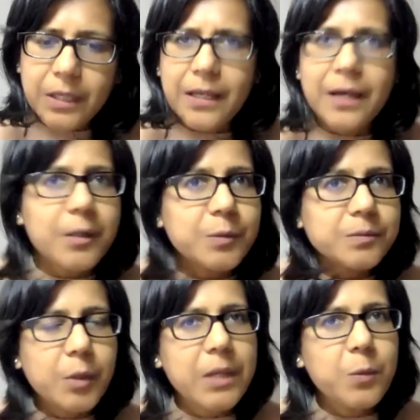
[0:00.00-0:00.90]

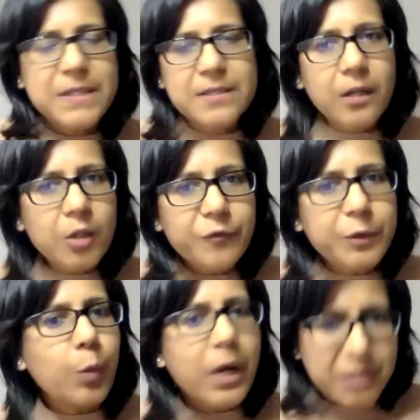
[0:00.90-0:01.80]
we started off
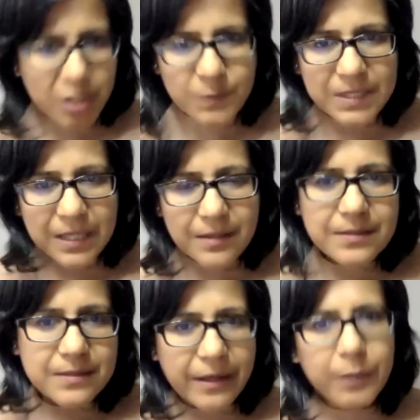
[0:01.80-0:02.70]
with one use case,
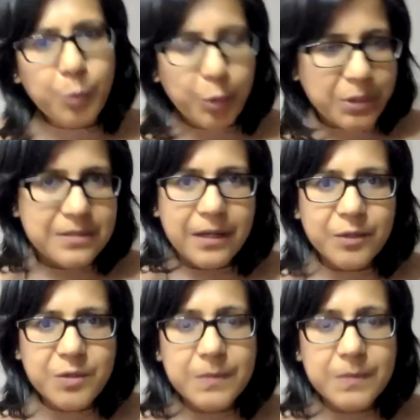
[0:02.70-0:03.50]
as Ryan pointed out.